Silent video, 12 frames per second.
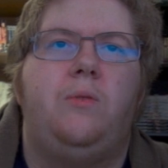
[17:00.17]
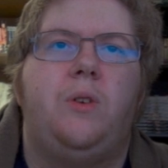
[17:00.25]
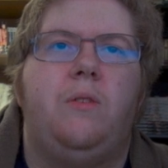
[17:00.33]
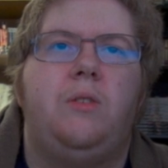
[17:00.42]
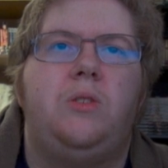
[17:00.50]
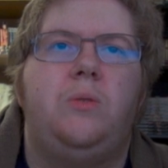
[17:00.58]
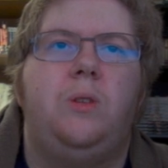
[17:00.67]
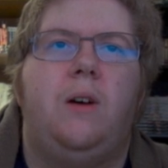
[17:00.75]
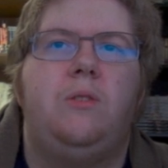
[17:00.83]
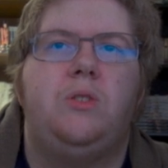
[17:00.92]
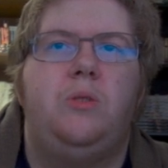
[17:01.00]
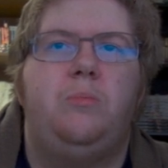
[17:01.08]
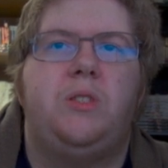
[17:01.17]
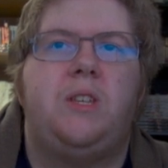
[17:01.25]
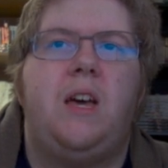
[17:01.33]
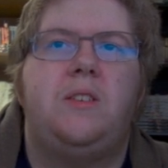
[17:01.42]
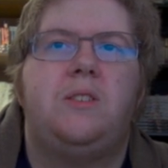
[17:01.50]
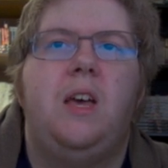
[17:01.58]
for every 2 levels you
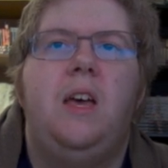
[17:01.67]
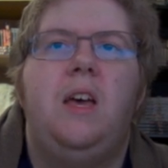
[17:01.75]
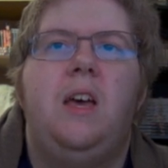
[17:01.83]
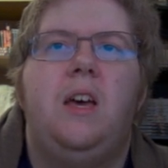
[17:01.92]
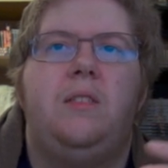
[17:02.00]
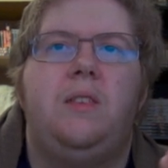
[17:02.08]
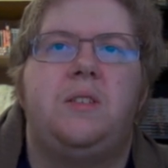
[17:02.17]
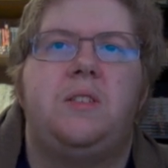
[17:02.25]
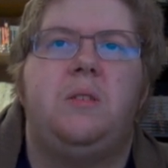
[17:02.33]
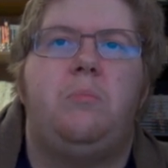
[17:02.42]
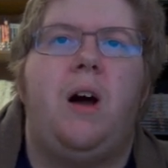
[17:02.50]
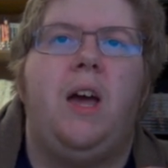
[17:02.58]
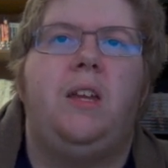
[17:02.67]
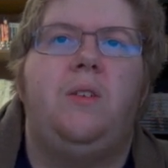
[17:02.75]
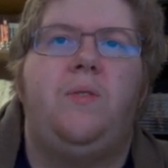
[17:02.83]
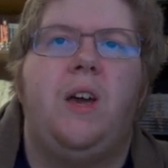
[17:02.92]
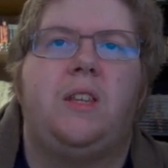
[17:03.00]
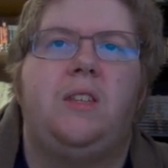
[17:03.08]
possess. This is a
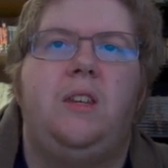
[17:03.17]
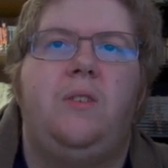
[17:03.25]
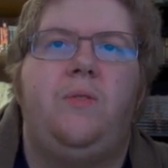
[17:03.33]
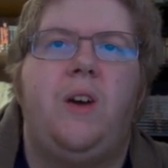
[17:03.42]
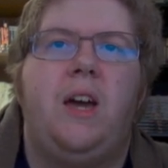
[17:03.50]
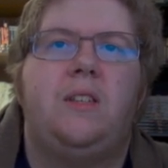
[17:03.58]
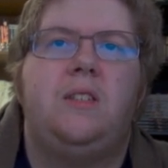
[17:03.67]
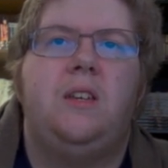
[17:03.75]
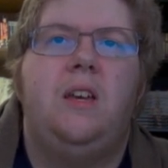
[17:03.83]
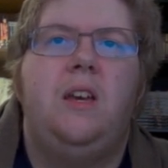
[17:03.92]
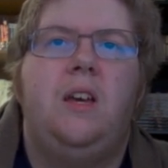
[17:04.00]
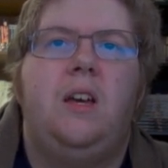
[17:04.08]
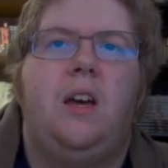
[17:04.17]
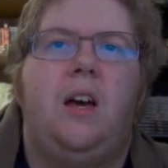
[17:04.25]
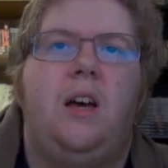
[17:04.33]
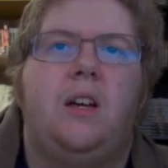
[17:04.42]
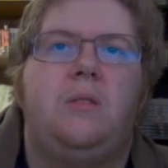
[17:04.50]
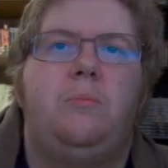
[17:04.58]
mind-affecting effect,
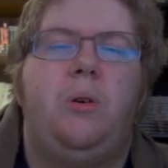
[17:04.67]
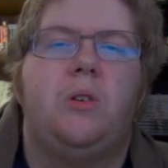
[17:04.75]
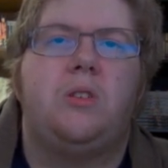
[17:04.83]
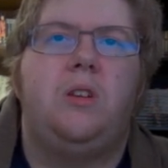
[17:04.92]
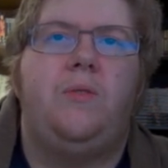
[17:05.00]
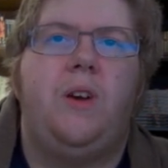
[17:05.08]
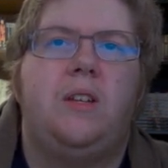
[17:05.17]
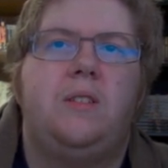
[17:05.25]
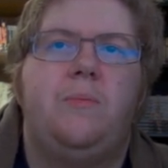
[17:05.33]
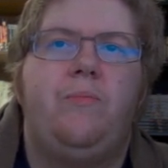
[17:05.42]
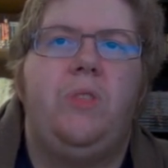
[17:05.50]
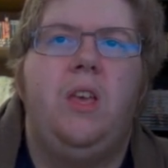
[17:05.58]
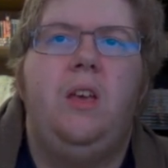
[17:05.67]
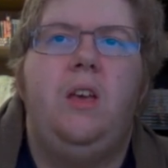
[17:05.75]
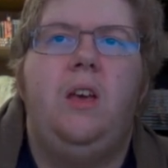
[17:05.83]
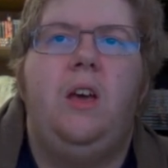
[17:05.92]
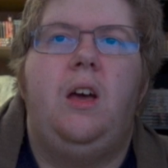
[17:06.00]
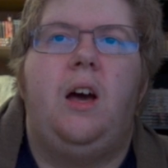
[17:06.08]
compulsion effect.
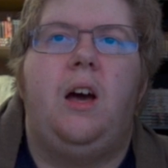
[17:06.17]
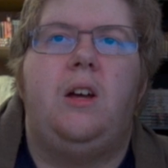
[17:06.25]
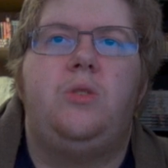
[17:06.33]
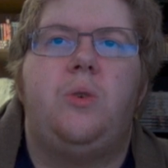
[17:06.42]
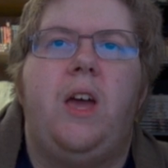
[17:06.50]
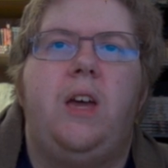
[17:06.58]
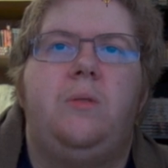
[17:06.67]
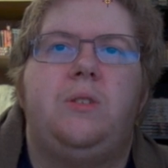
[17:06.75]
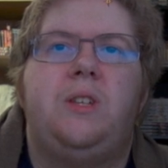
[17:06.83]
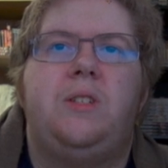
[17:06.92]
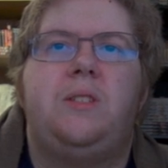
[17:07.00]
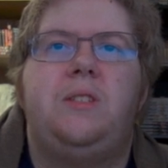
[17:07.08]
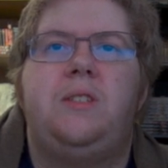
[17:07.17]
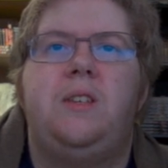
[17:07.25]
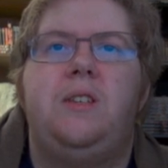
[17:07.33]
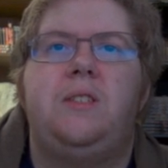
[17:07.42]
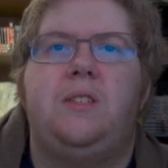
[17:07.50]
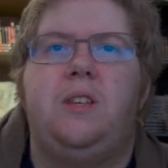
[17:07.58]
Dragon
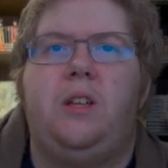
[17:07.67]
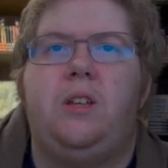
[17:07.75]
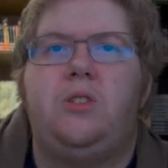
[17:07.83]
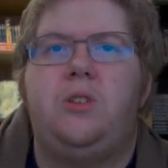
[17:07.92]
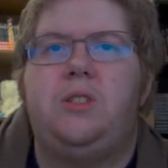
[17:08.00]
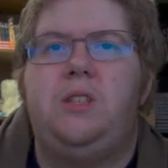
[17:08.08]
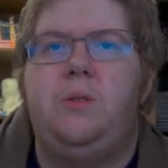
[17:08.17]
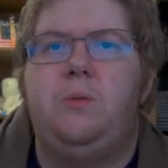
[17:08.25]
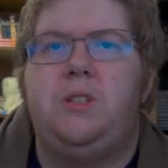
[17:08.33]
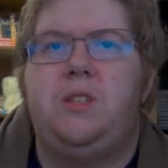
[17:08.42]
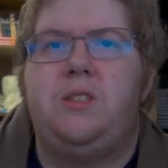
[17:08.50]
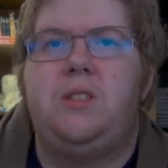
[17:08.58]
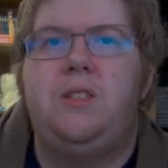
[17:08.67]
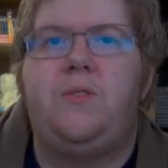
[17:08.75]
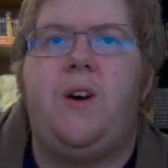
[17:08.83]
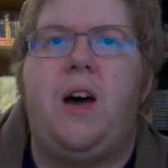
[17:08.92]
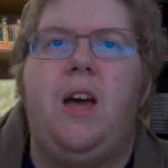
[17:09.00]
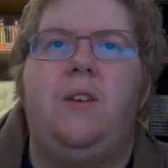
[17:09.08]
resistances is electricity resistance
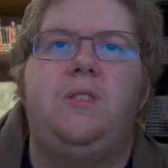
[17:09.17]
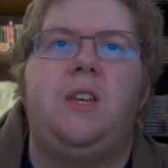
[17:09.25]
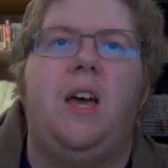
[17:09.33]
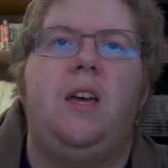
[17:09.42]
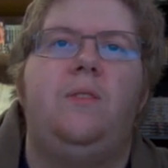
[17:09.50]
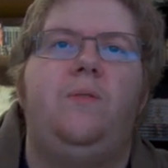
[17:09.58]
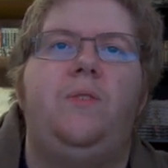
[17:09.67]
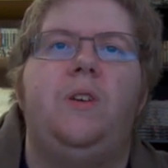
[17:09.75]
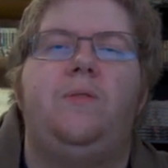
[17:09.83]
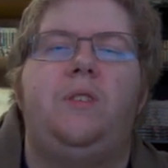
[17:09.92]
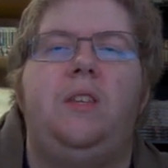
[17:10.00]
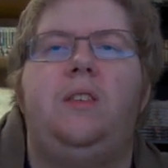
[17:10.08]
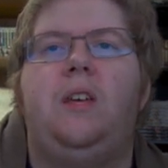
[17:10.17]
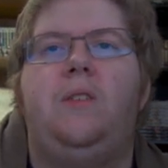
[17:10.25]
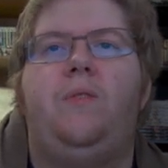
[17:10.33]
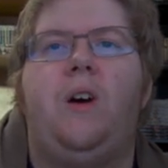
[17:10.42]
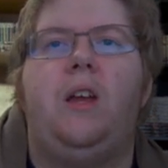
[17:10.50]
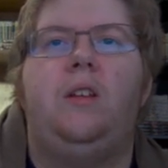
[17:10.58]
5, 10, 15,
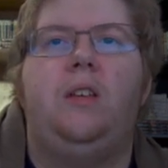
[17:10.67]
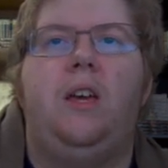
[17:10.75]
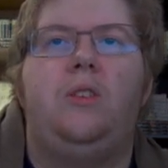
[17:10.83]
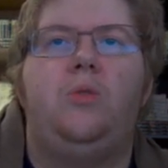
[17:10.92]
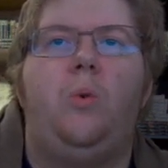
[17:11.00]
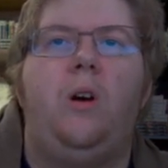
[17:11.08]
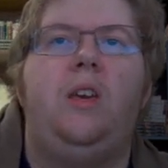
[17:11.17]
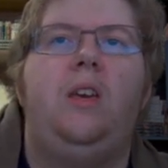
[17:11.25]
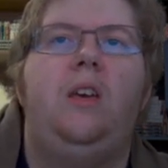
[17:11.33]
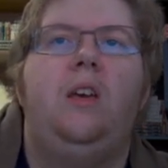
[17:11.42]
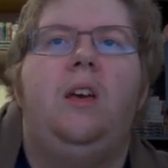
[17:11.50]
then finally at 20.